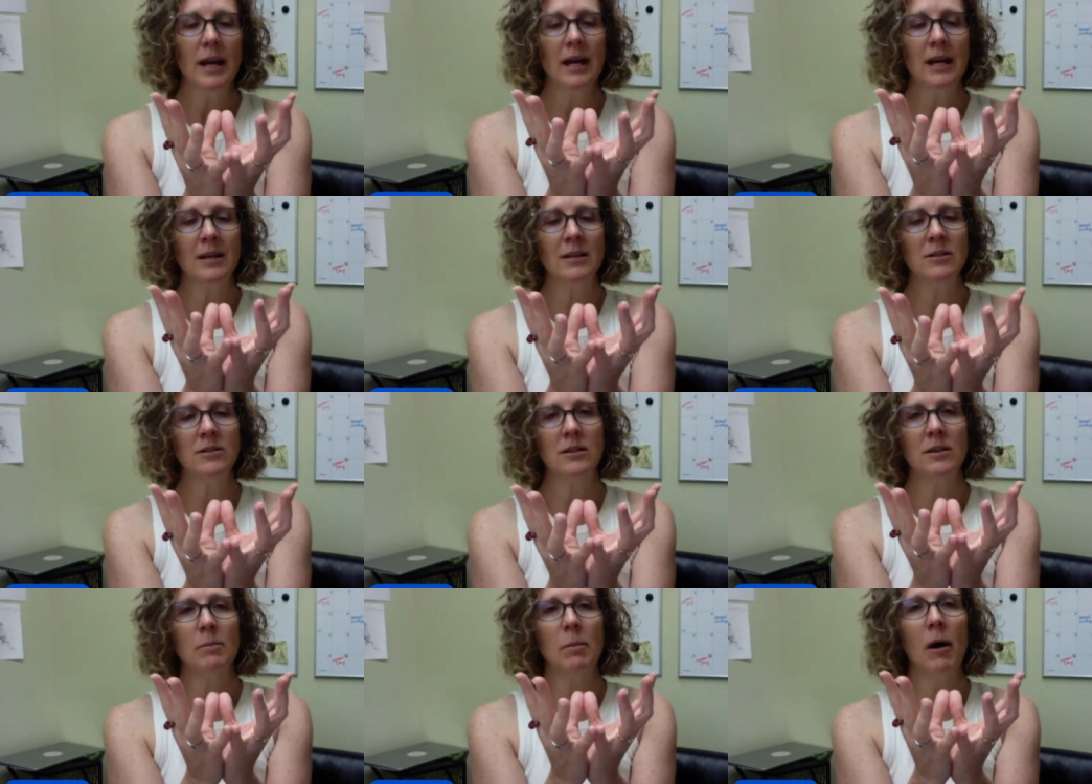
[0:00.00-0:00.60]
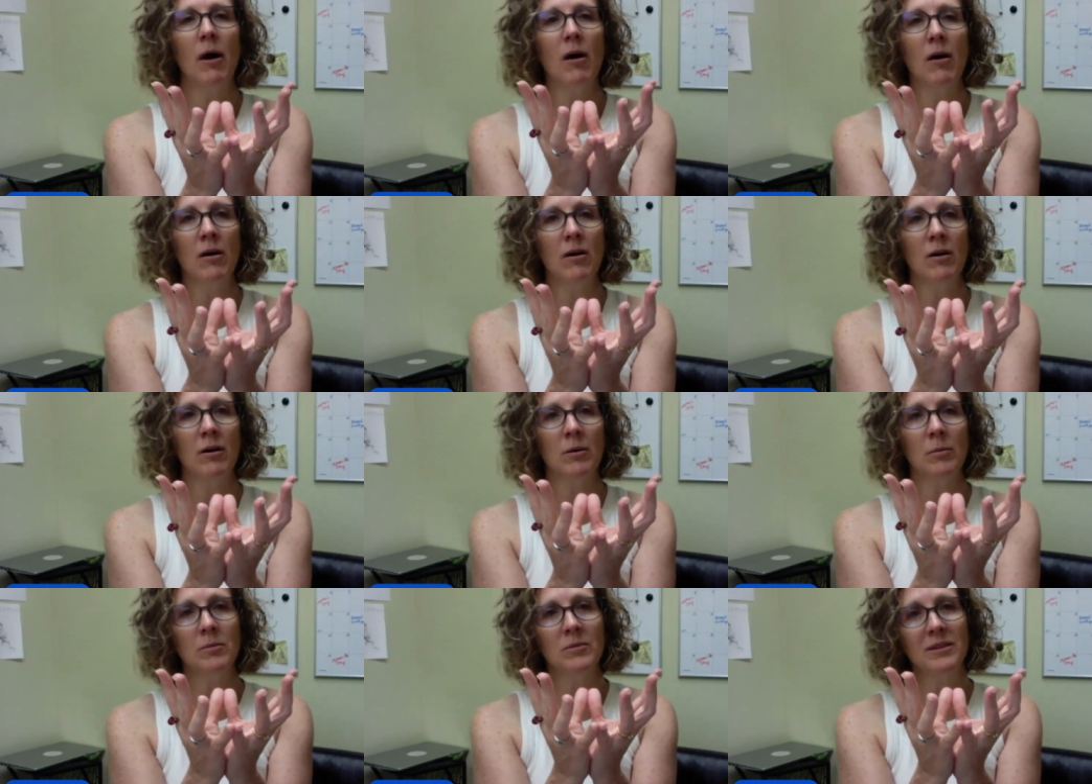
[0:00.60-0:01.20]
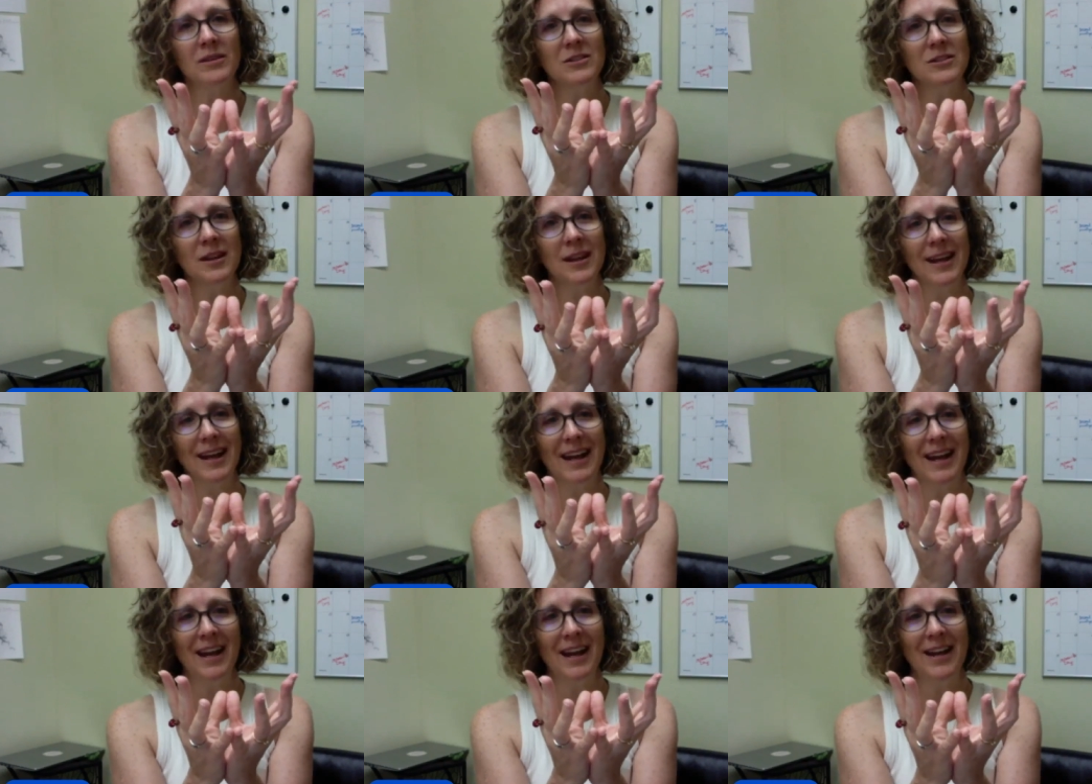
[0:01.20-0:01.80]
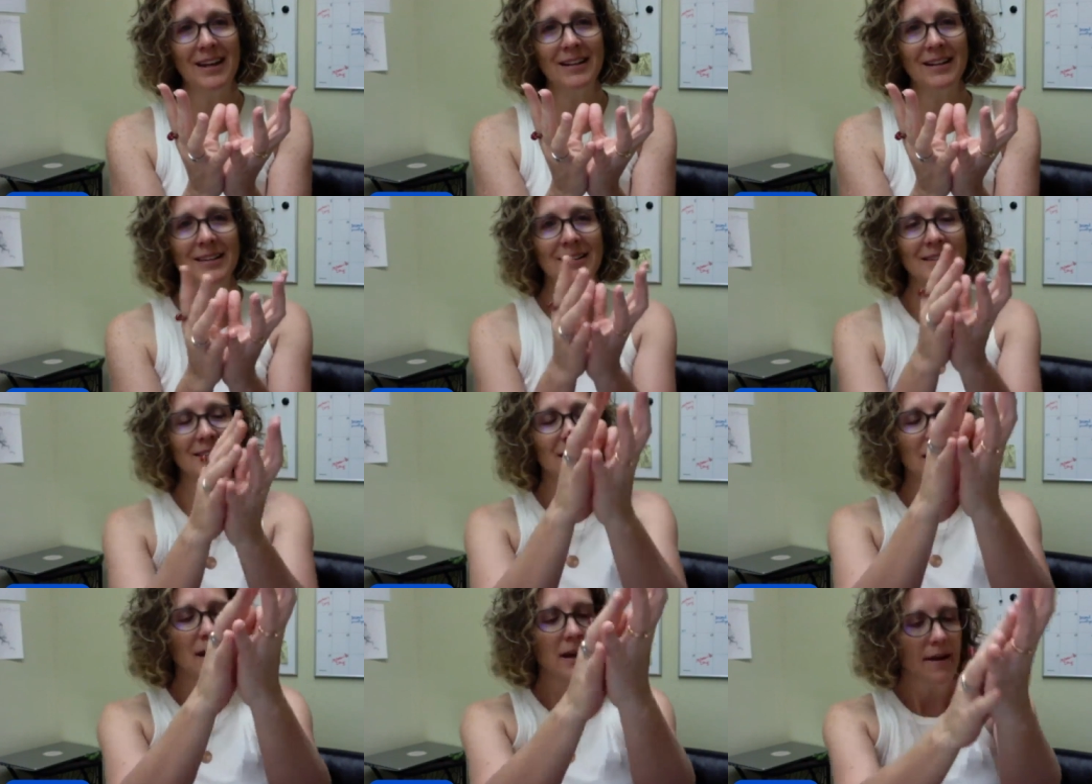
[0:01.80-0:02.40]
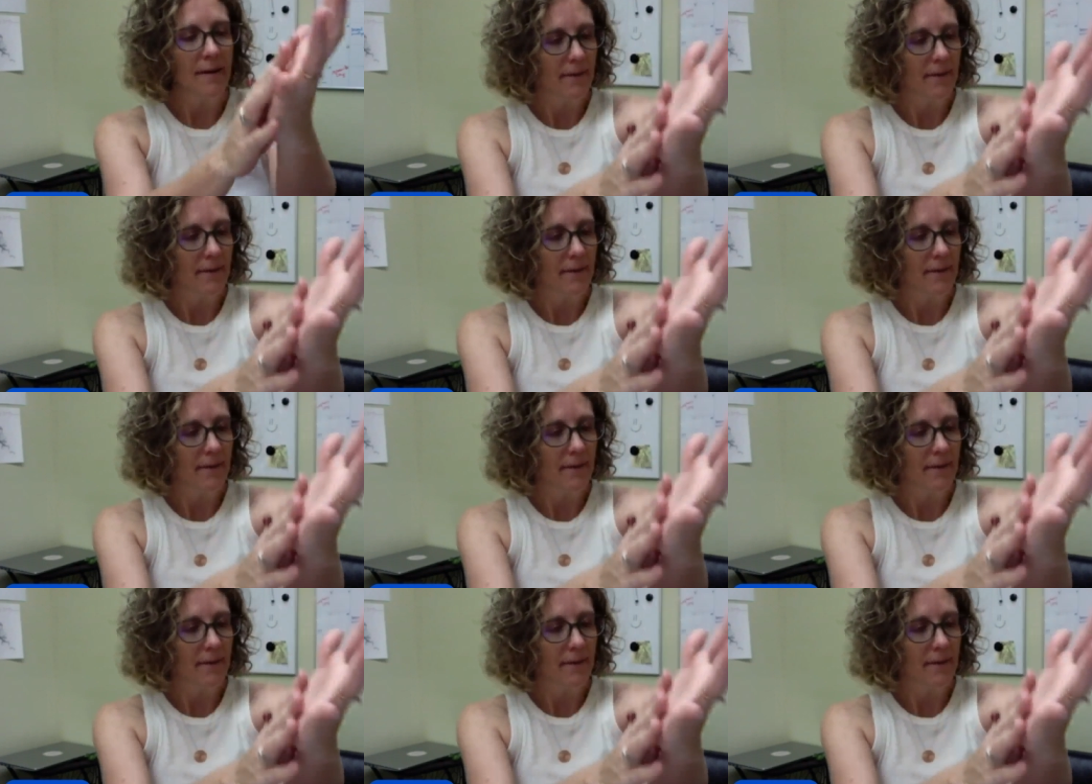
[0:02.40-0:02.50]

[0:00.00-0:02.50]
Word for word: into the palms, into the hands,